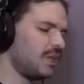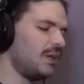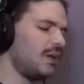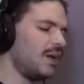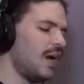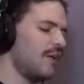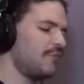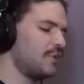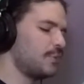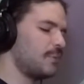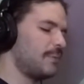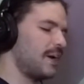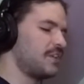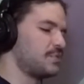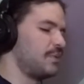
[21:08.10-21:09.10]
I feel like we
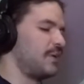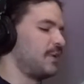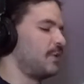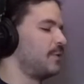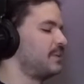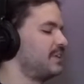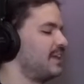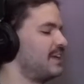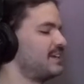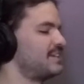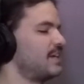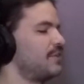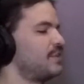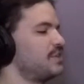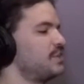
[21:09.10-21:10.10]
might as well go into that
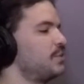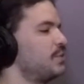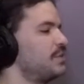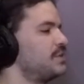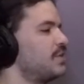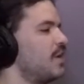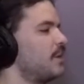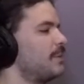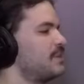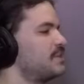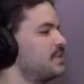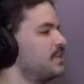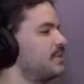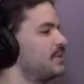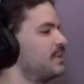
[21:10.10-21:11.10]
stuff, because you can only talk about
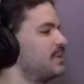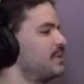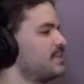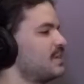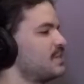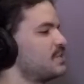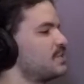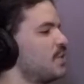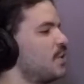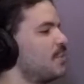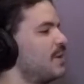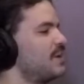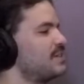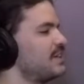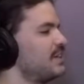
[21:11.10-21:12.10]
serial killers like so
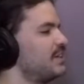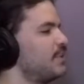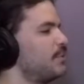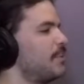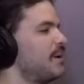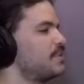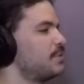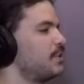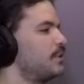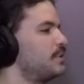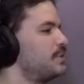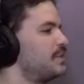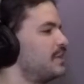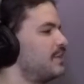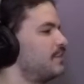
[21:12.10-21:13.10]
much. Like, we might as well go
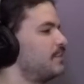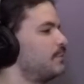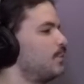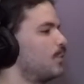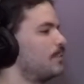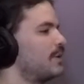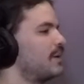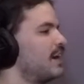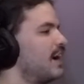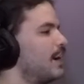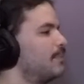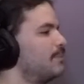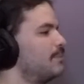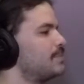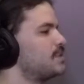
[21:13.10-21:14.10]
into different, more
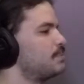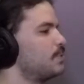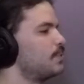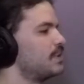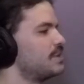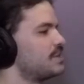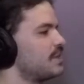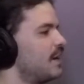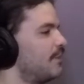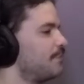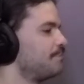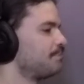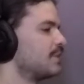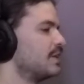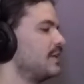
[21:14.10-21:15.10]
macabre stuff.
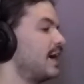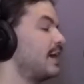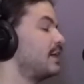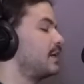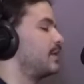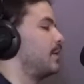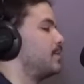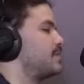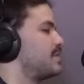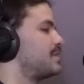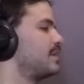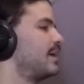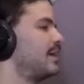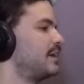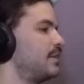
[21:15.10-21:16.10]
Yeah, I like ghosts.
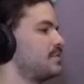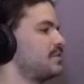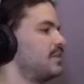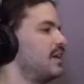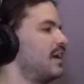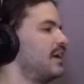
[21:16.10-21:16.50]
I like ghosts a lot.